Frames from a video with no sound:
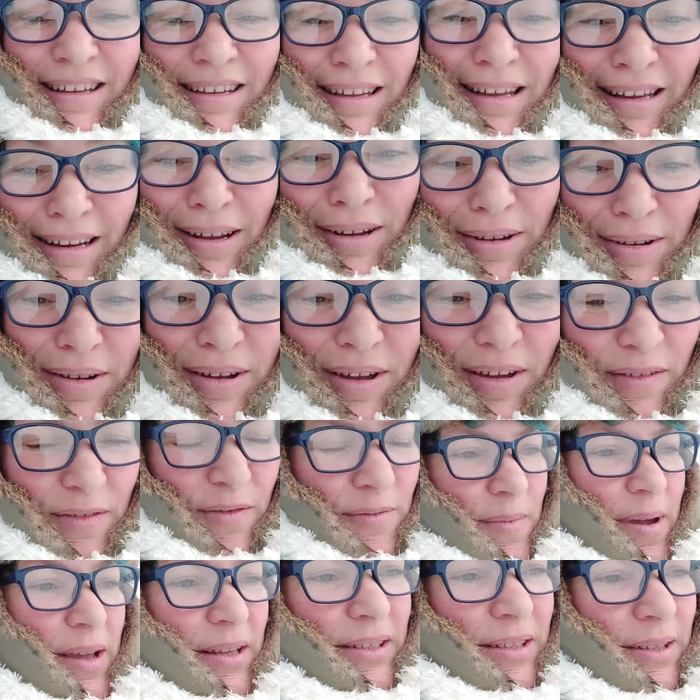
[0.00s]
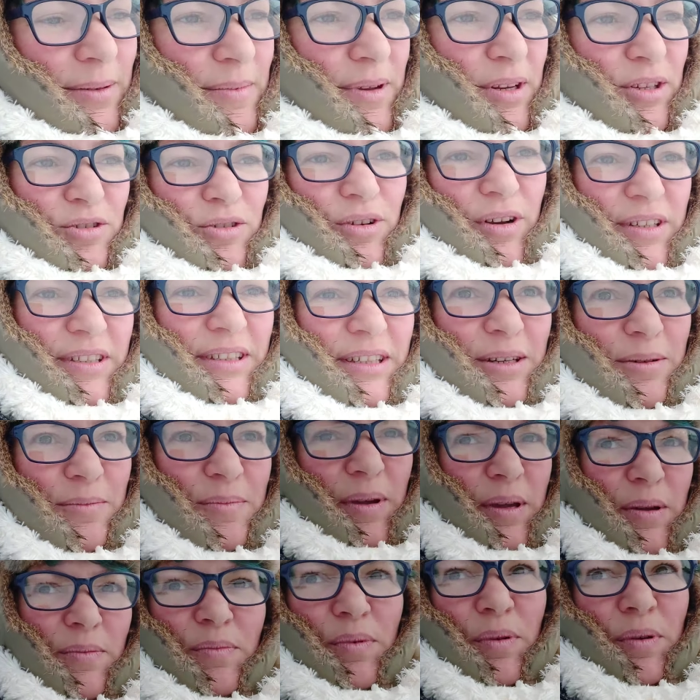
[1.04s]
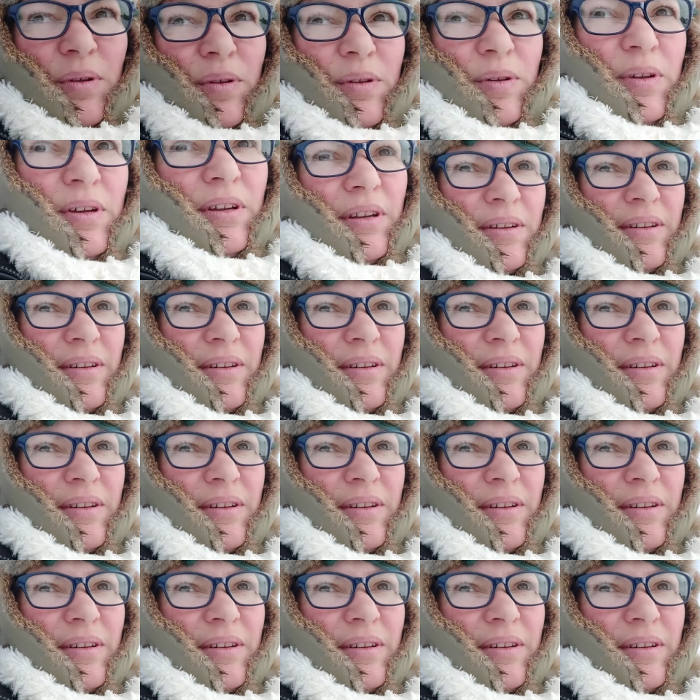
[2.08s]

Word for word: You know, I've met some interesting people.